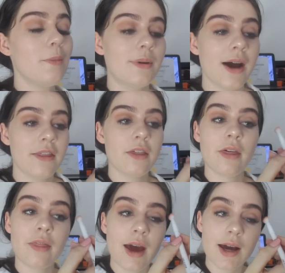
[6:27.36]
But other
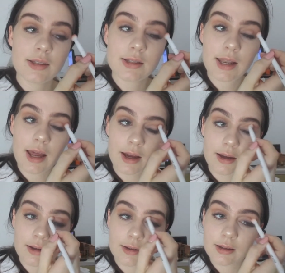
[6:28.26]
than that,
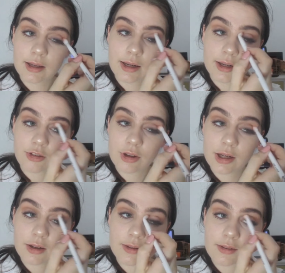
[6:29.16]
like, literally
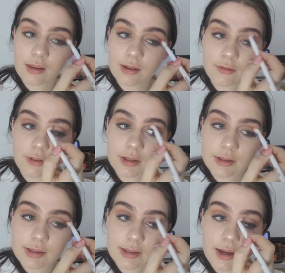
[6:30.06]
couldn't tell the
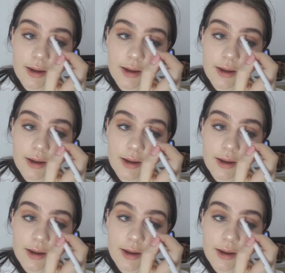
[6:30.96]
difference.